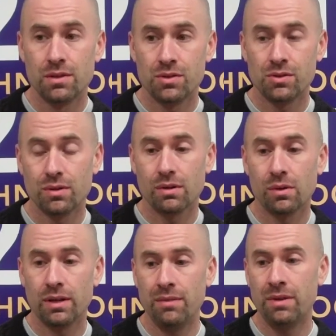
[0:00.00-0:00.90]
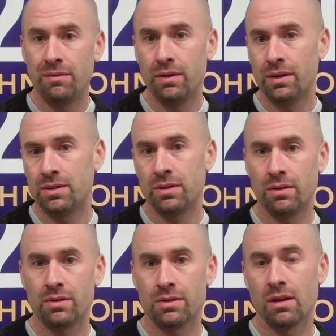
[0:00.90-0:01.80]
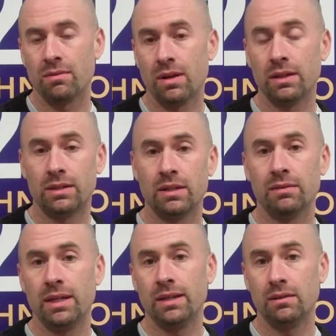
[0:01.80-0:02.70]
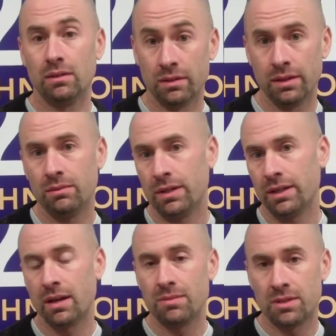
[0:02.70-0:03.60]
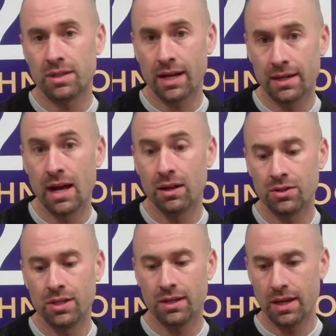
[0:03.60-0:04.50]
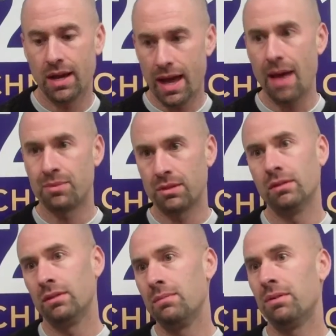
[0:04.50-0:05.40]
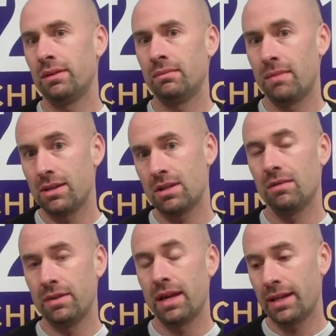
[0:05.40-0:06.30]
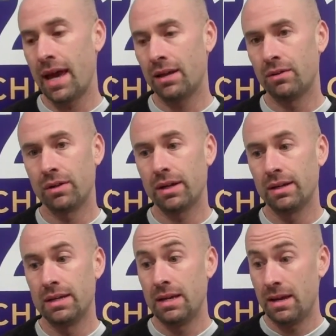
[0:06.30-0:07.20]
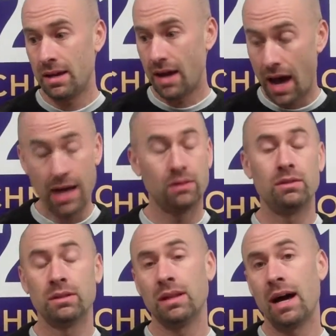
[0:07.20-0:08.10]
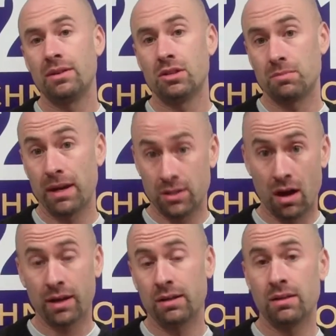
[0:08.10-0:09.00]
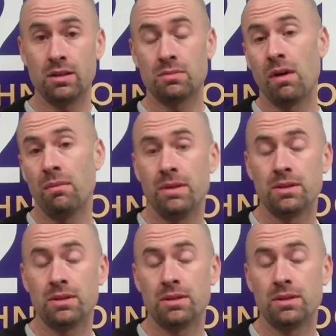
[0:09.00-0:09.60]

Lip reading: Sure. Well, even if you consider yourself relatively learned when it comes to technology, and I absolutely put myself in that category, I learned a lot just by talking to these small